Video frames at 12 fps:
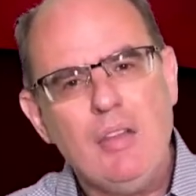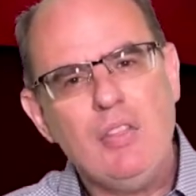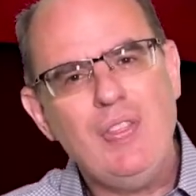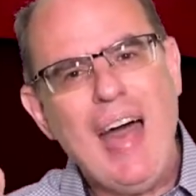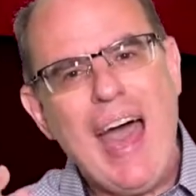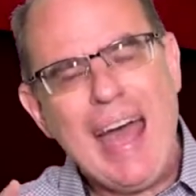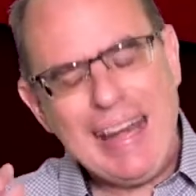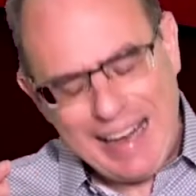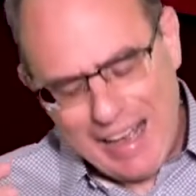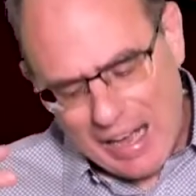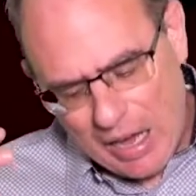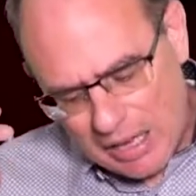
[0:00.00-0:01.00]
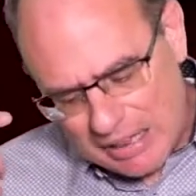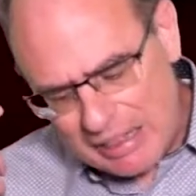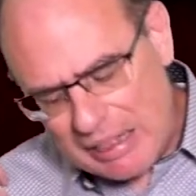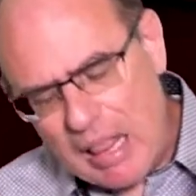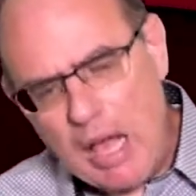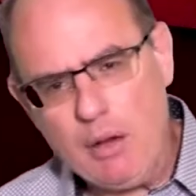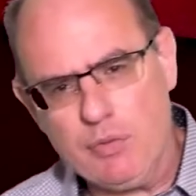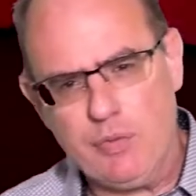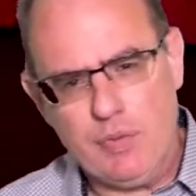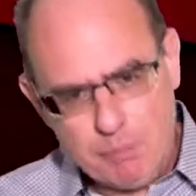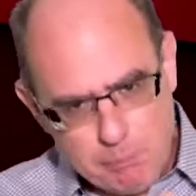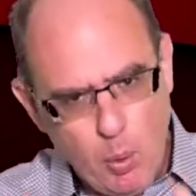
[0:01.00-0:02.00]
that love
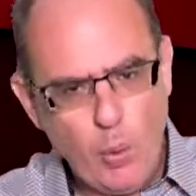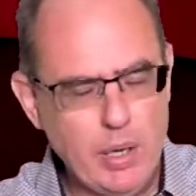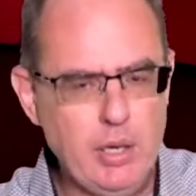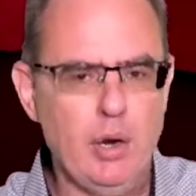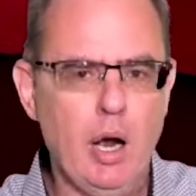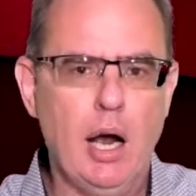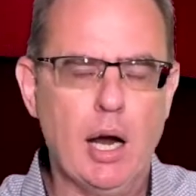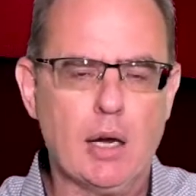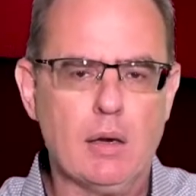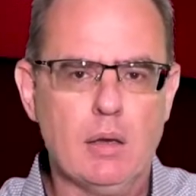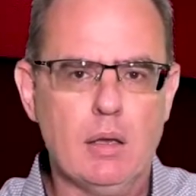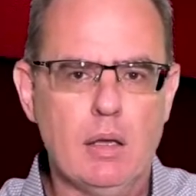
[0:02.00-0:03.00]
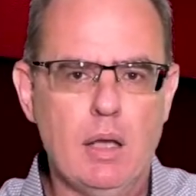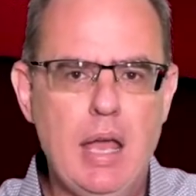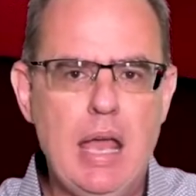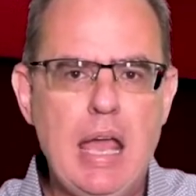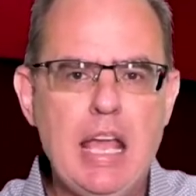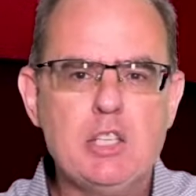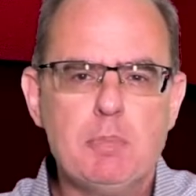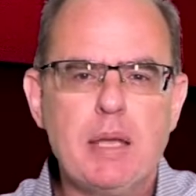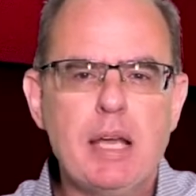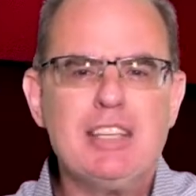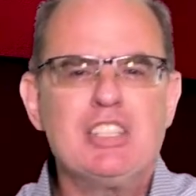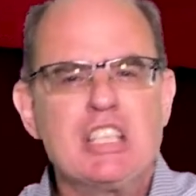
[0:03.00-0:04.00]
poured in your heart is
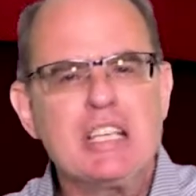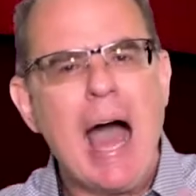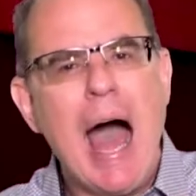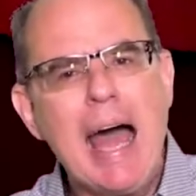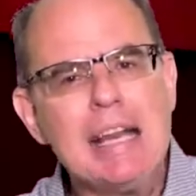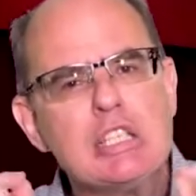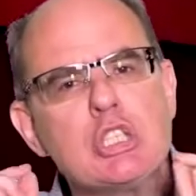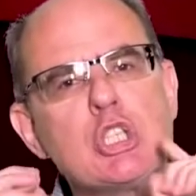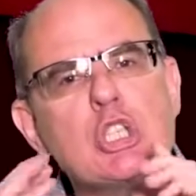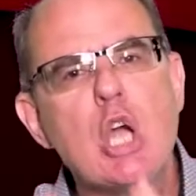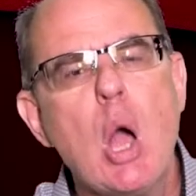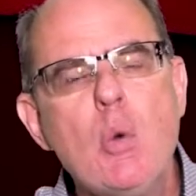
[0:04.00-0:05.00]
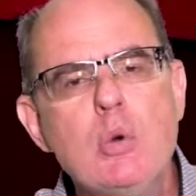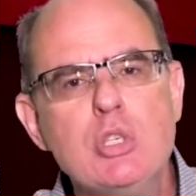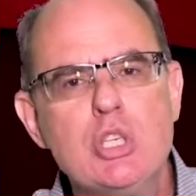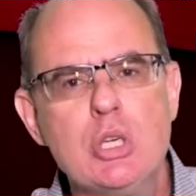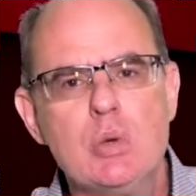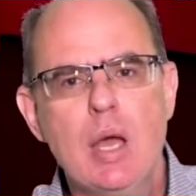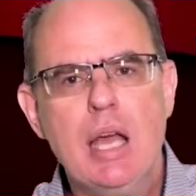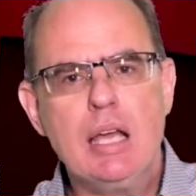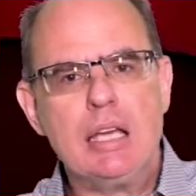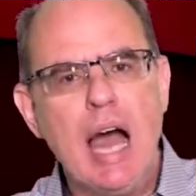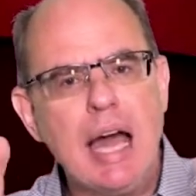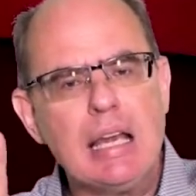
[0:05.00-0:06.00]
because god chose you
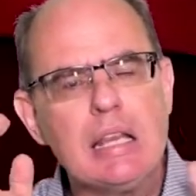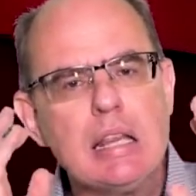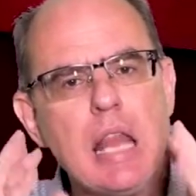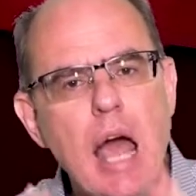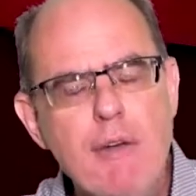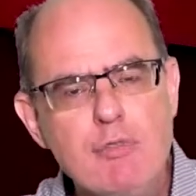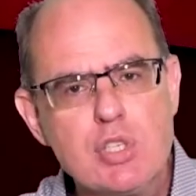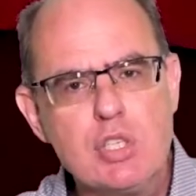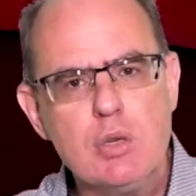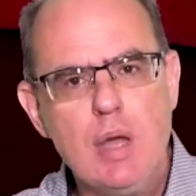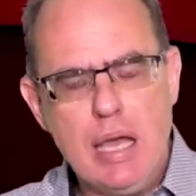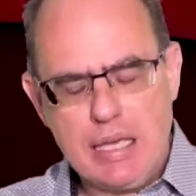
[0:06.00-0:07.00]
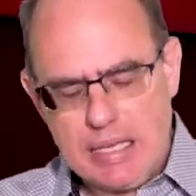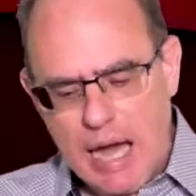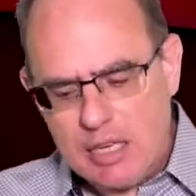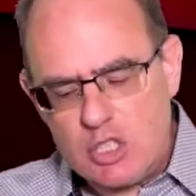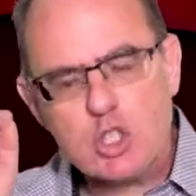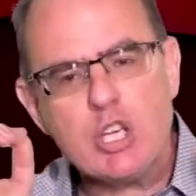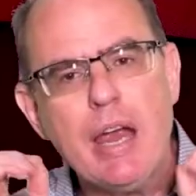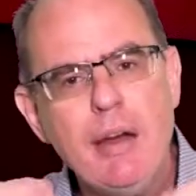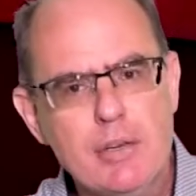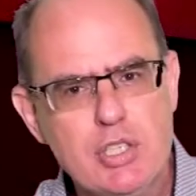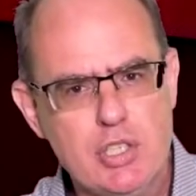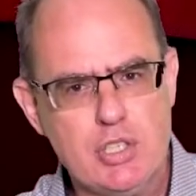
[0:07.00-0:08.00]
god loves you god
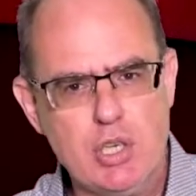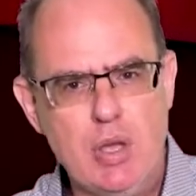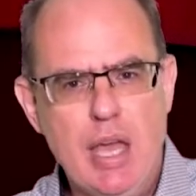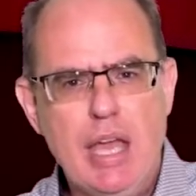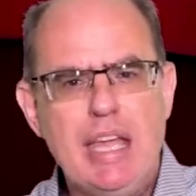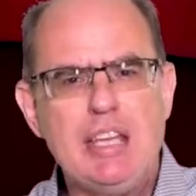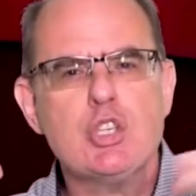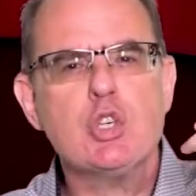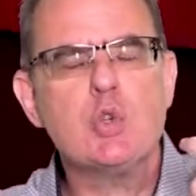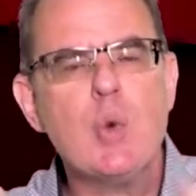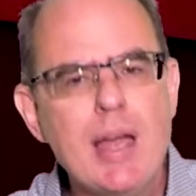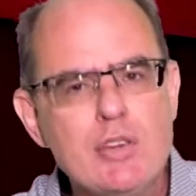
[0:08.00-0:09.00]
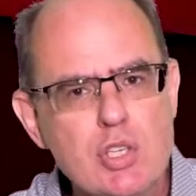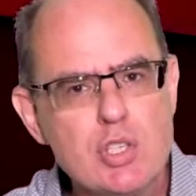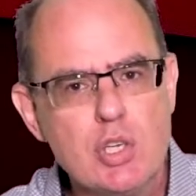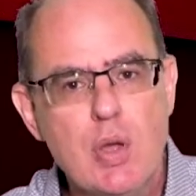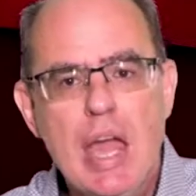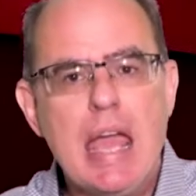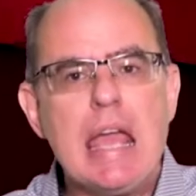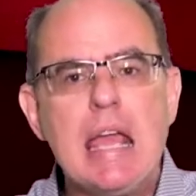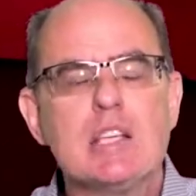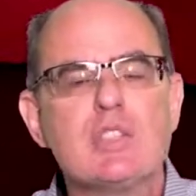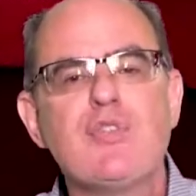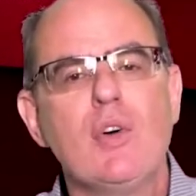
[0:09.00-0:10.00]
cherishes you he treasures you he
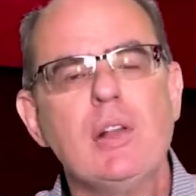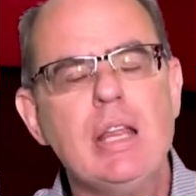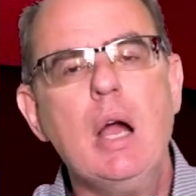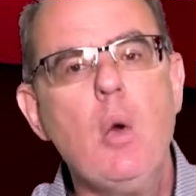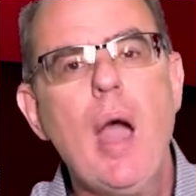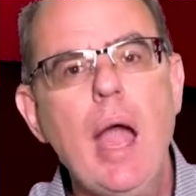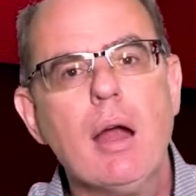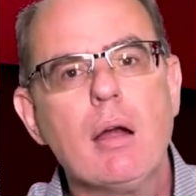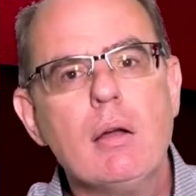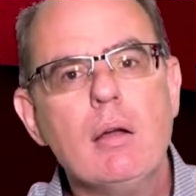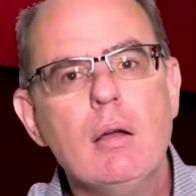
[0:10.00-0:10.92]
is fully aware